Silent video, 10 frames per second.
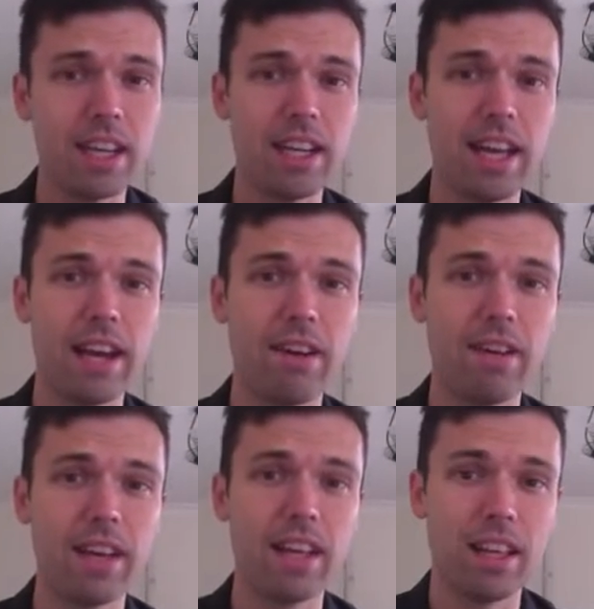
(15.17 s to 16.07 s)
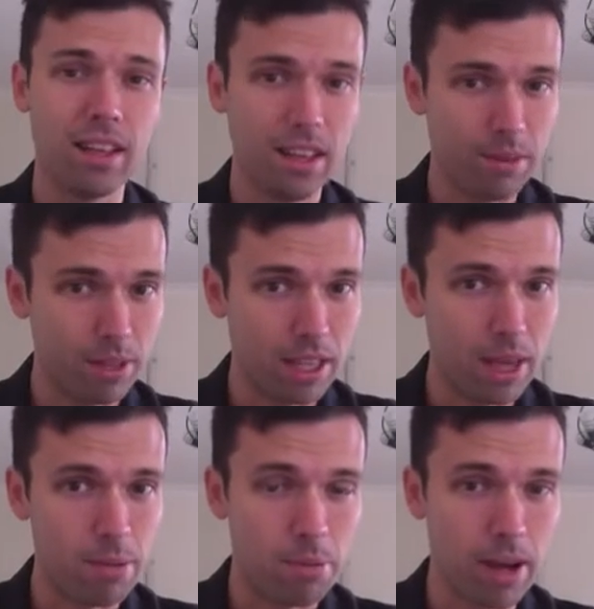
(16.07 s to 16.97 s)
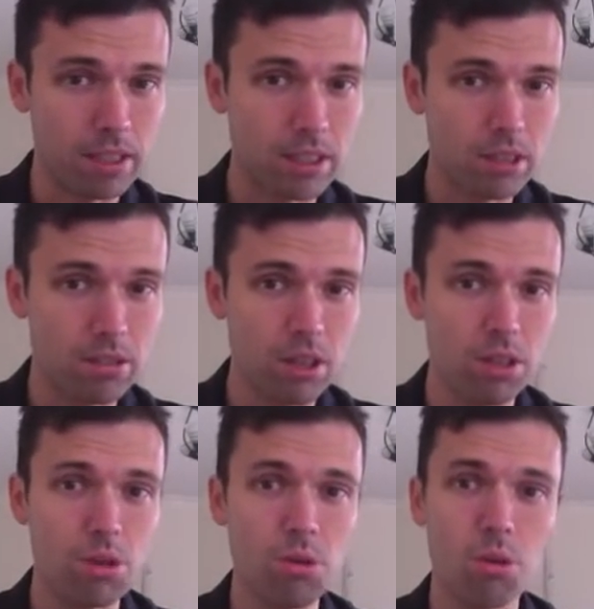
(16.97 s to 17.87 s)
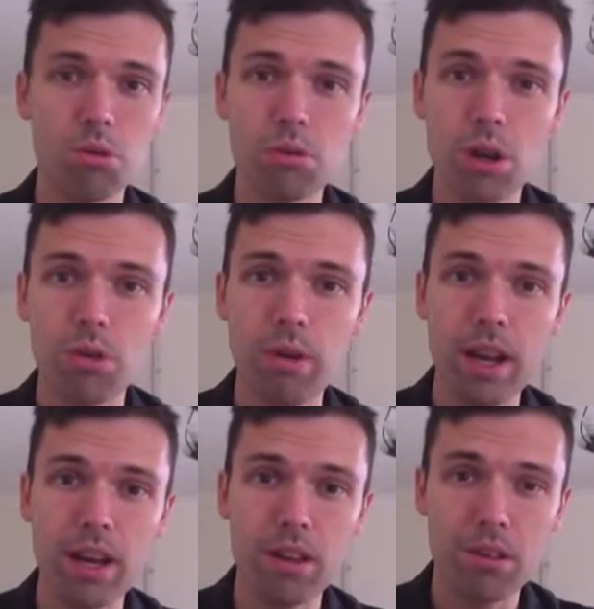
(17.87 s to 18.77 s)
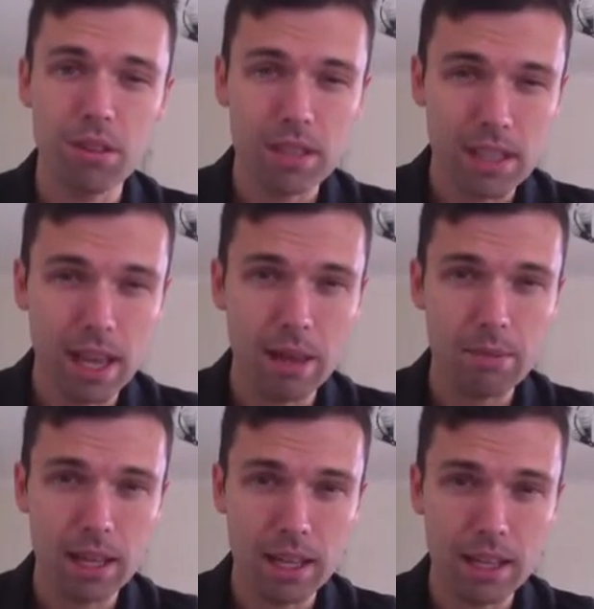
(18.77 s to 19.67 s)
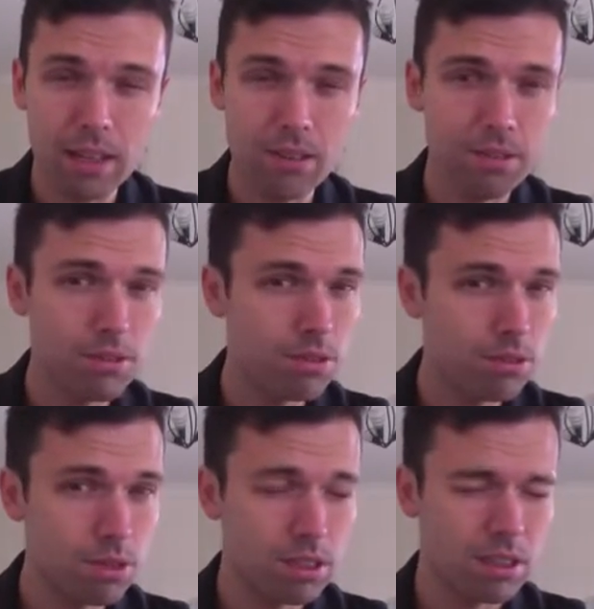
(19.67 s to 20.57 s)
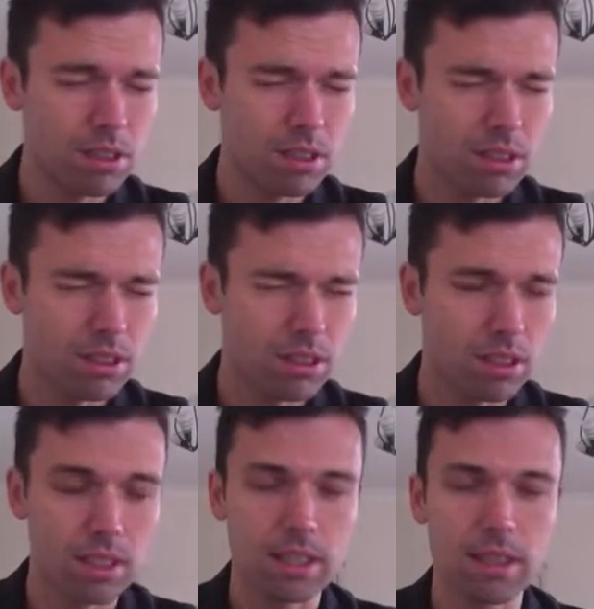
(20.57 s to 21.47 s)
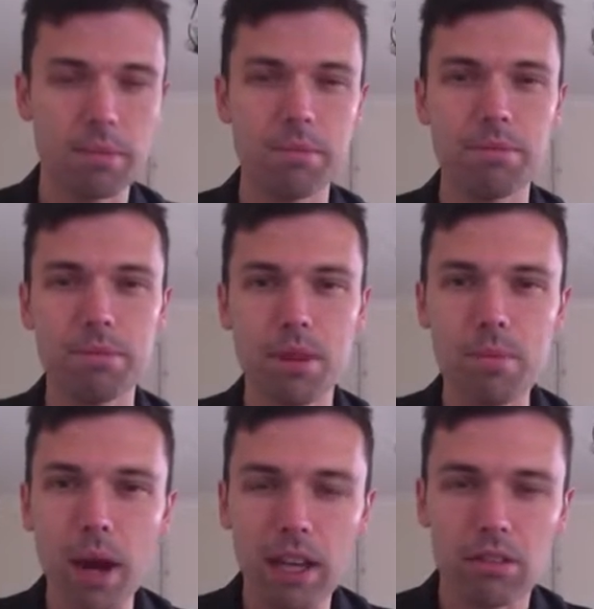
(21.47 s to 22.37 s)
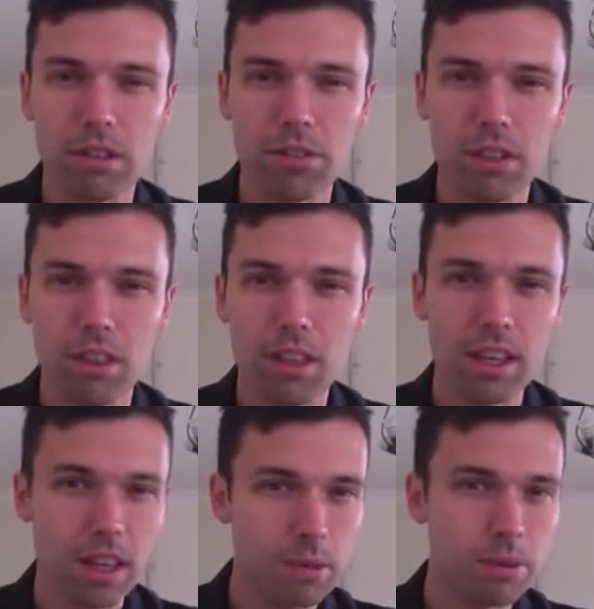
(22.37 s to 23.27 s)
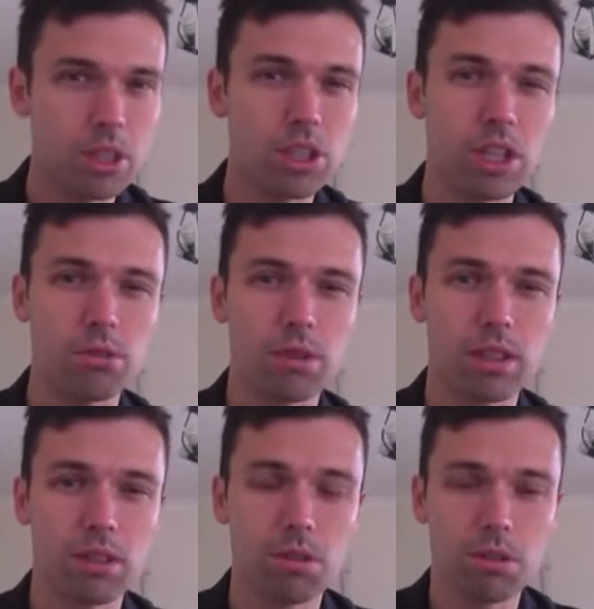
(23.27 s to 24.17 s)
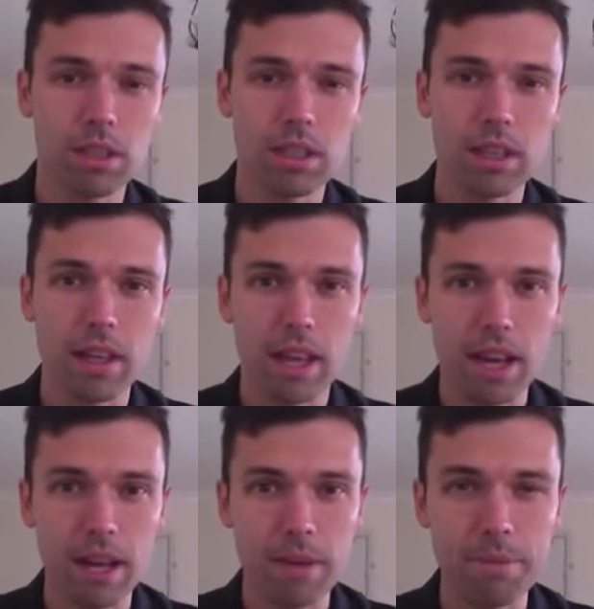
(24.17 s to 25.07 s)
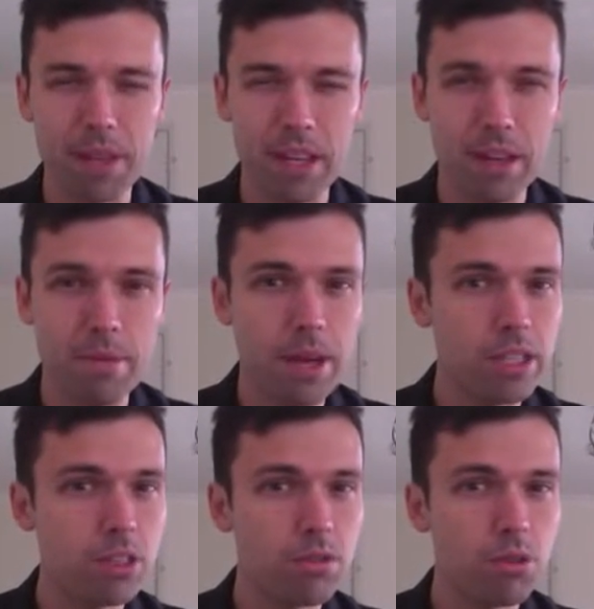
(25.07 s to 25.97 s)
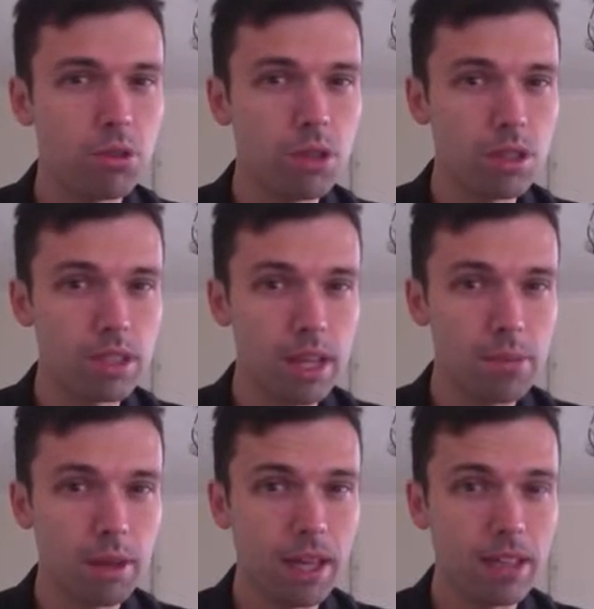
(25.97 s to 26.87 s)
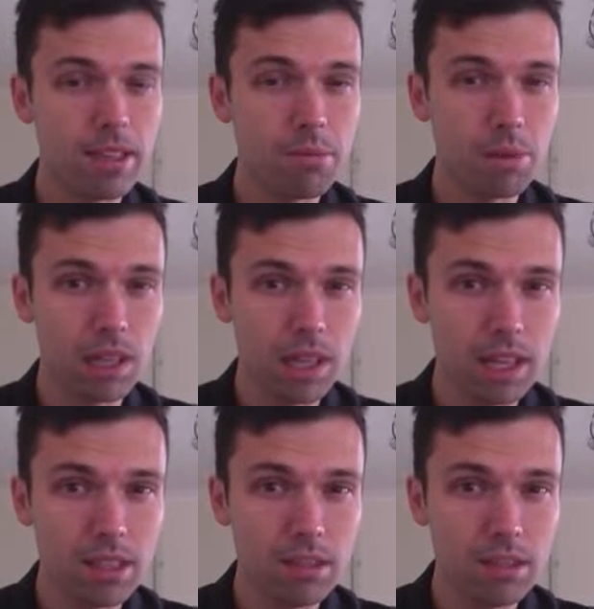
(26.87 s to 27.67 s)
Now, I'm going to keep it practical. You all know when your exams are. If you don't, my Griffith up in the schedule in the corner. And I imagine you've all got study plans in place.